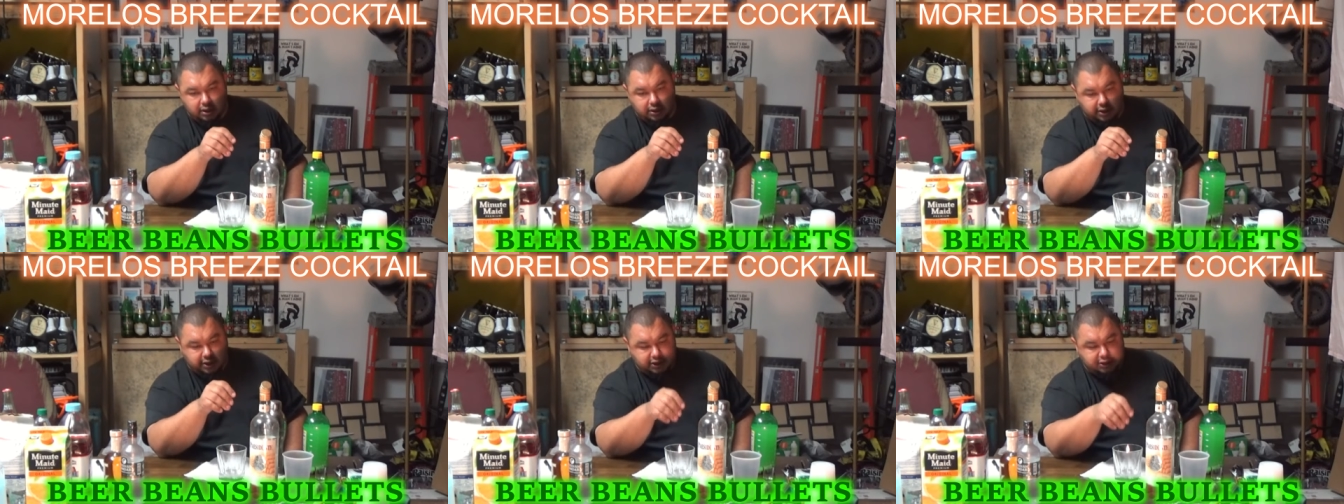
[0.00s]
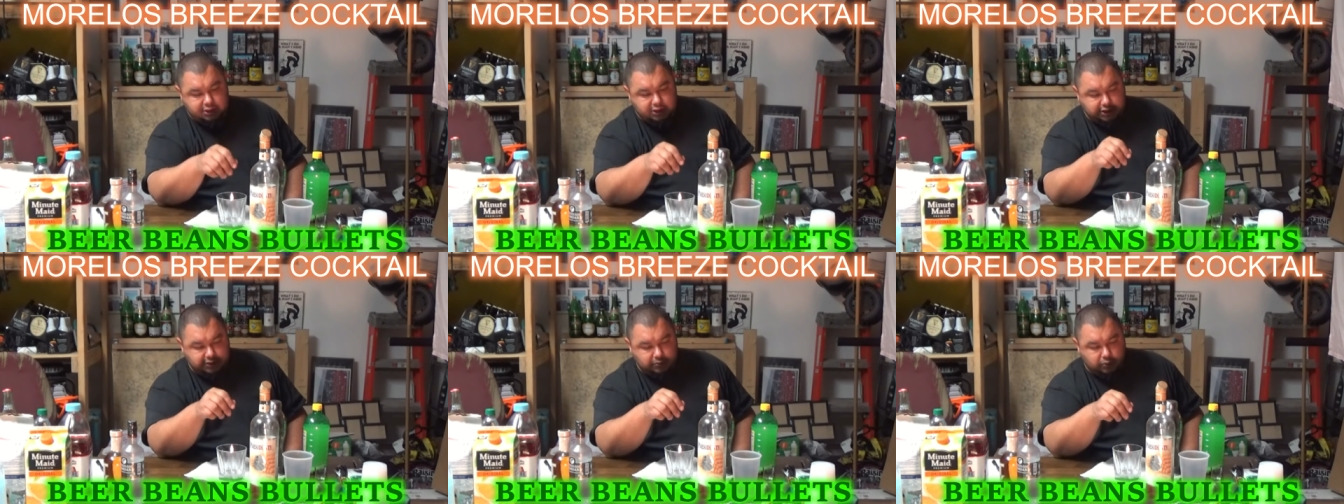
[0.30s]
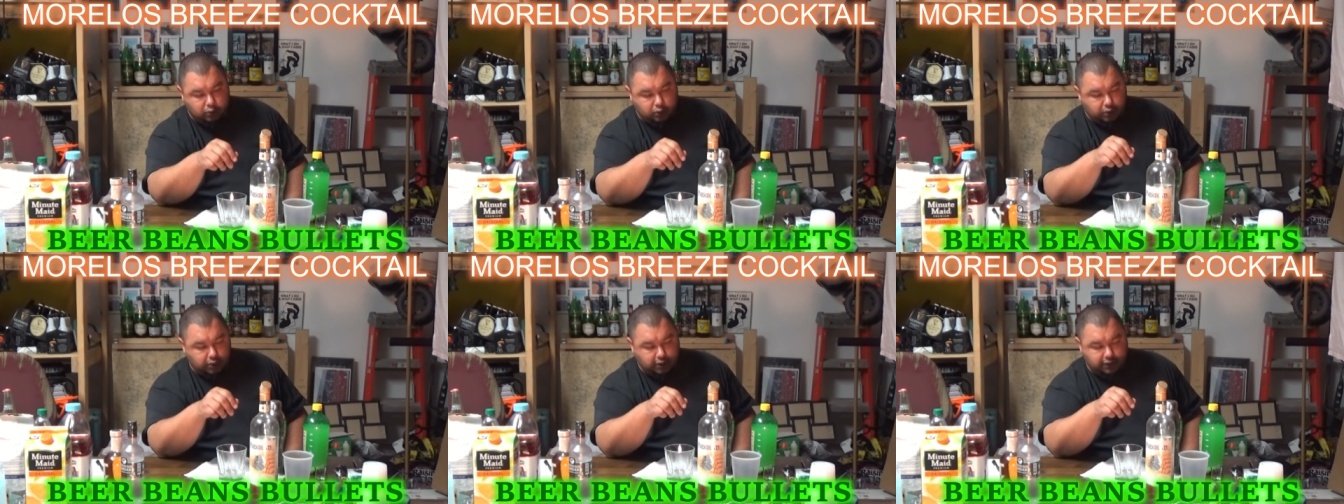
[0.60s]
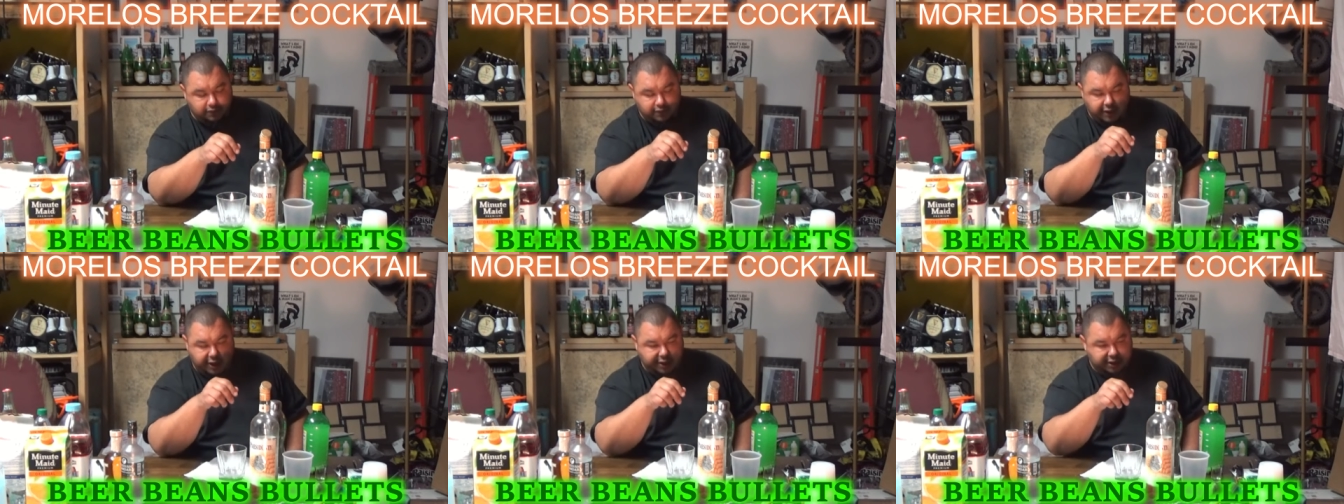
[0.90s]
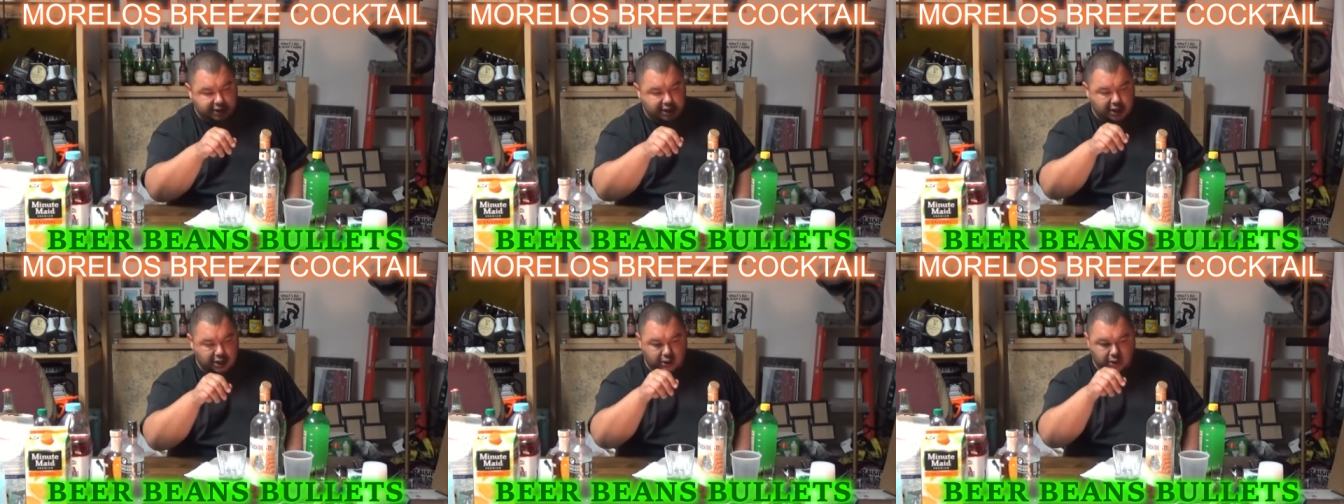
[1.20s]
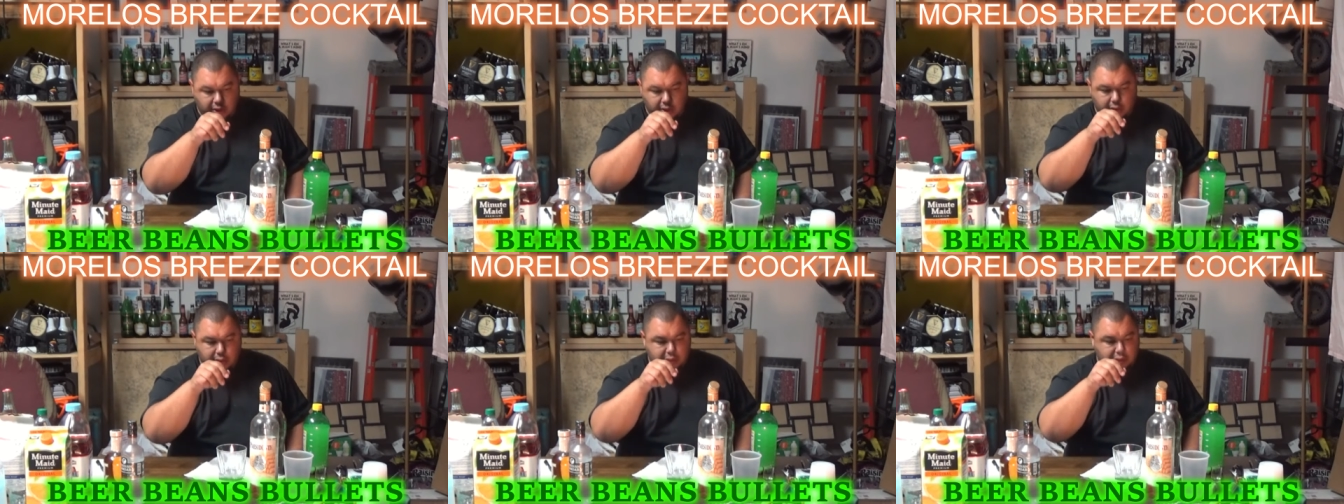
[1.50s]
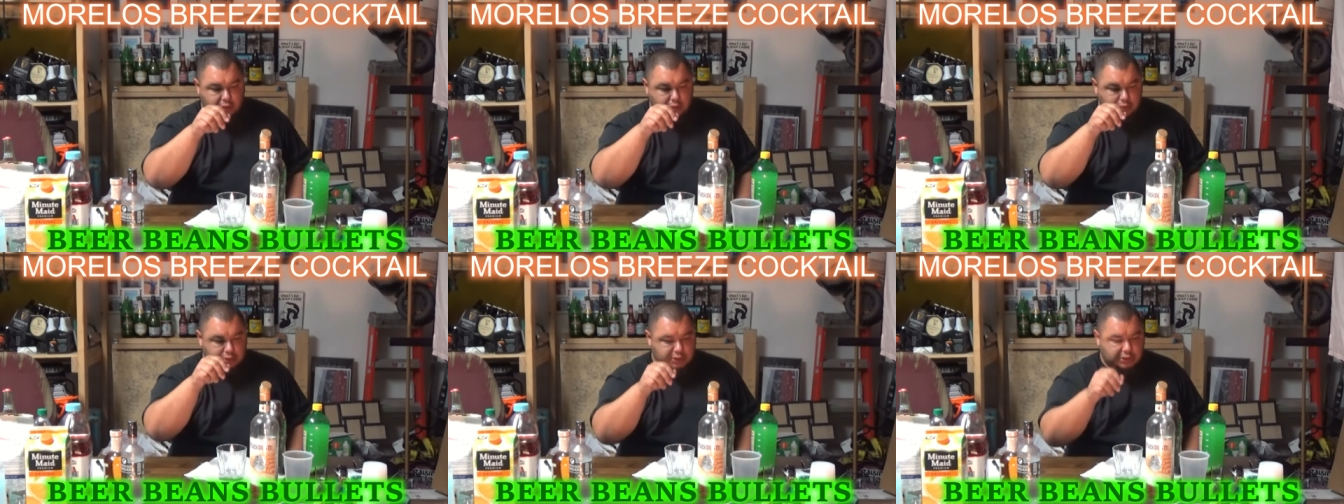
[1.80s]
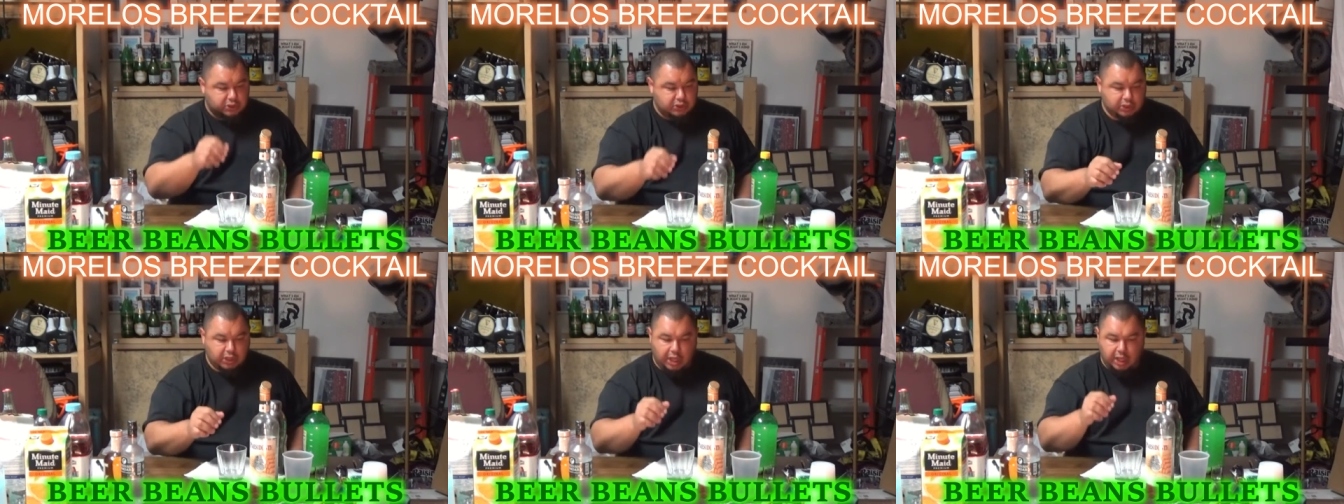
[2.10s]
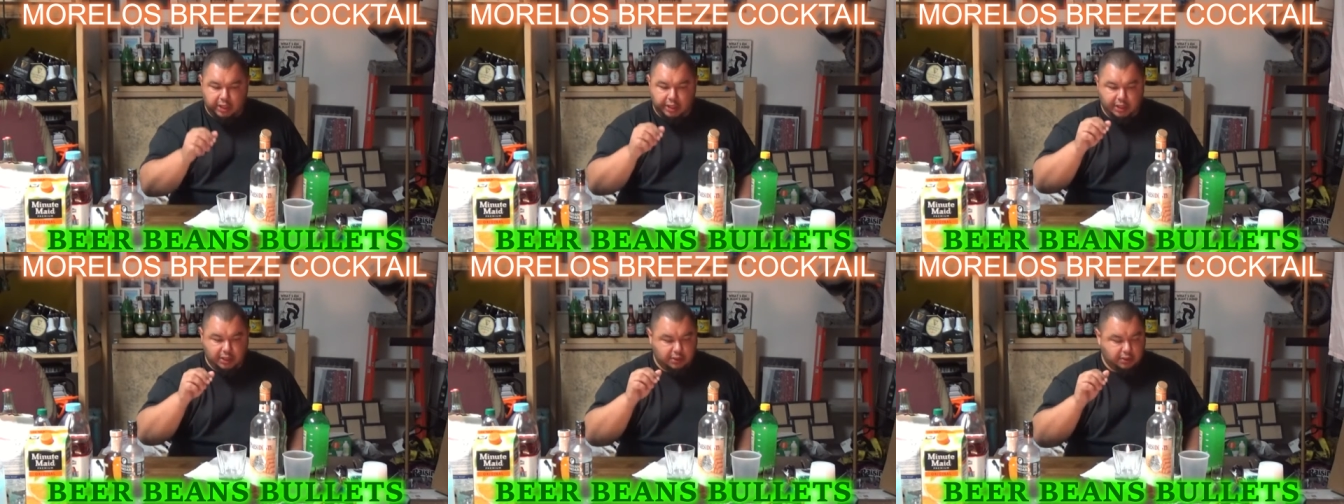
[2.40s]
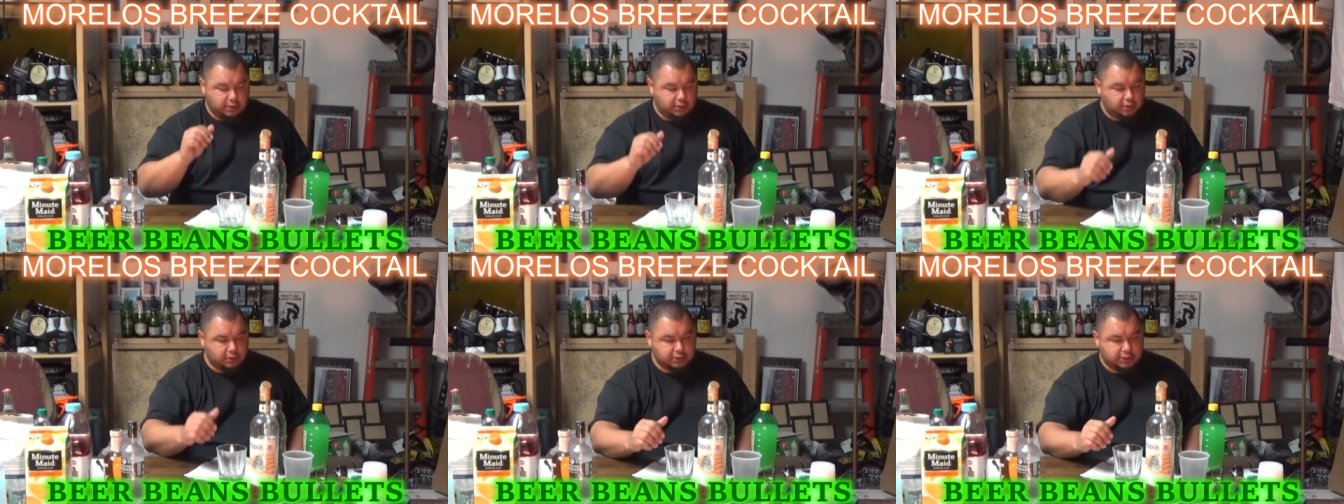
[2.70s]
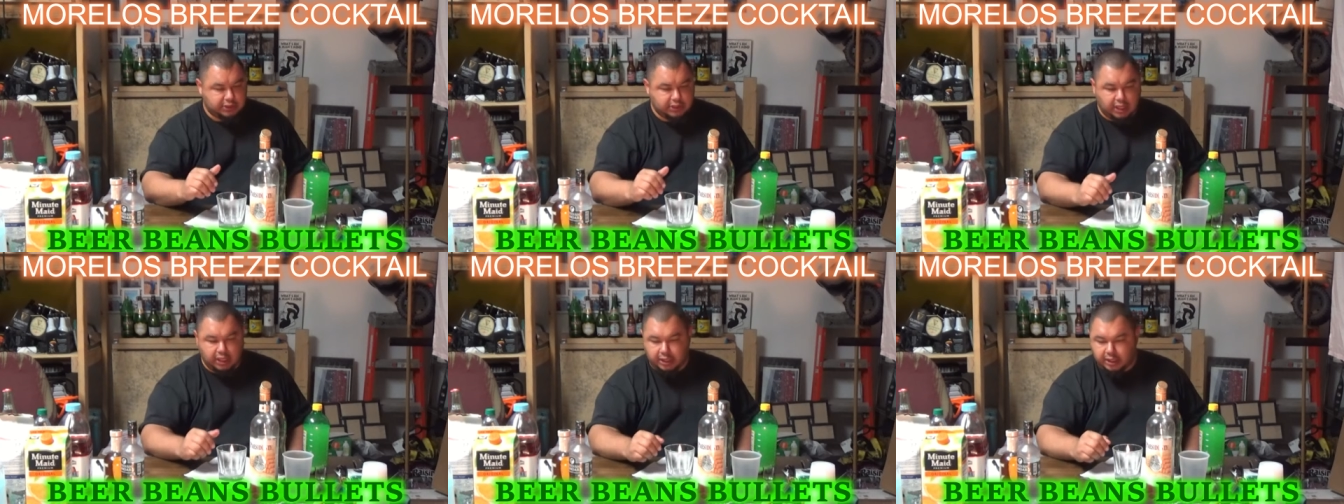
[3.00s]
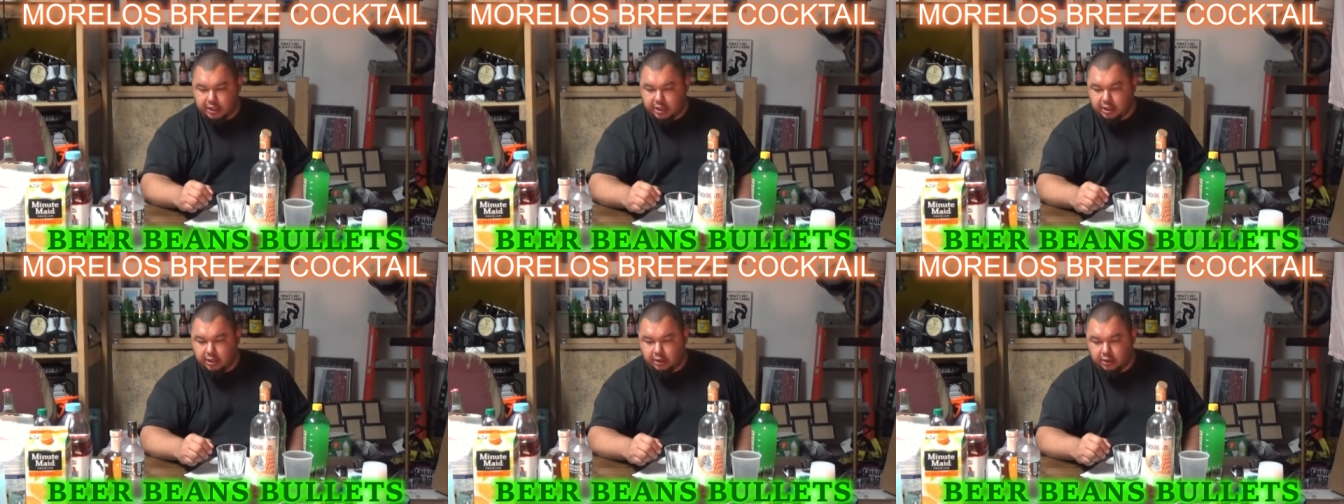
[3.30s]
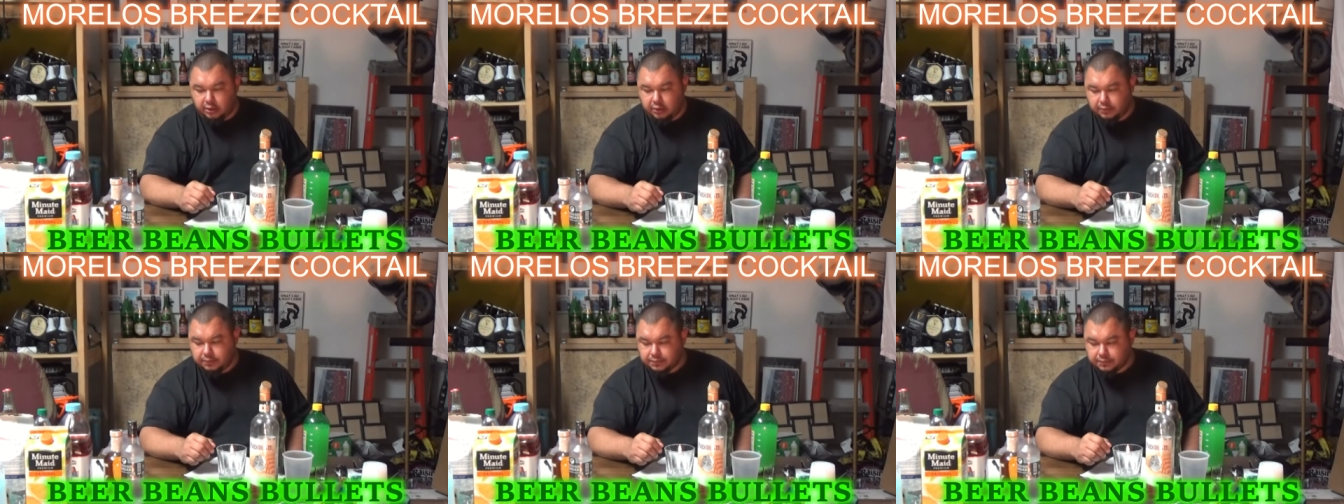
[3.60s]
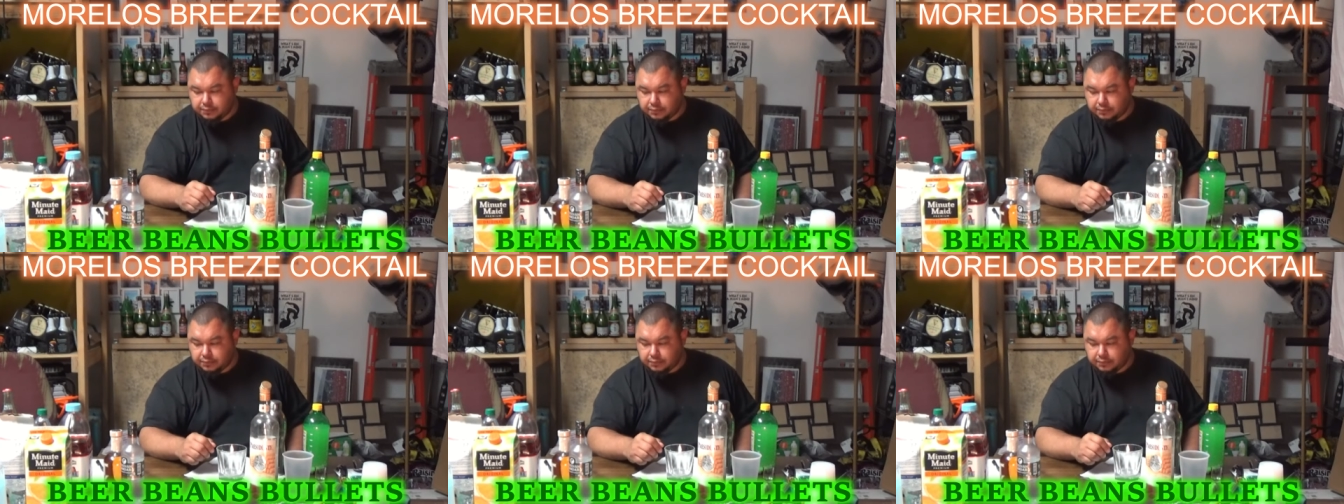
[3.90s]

This is more of like your solid hitter.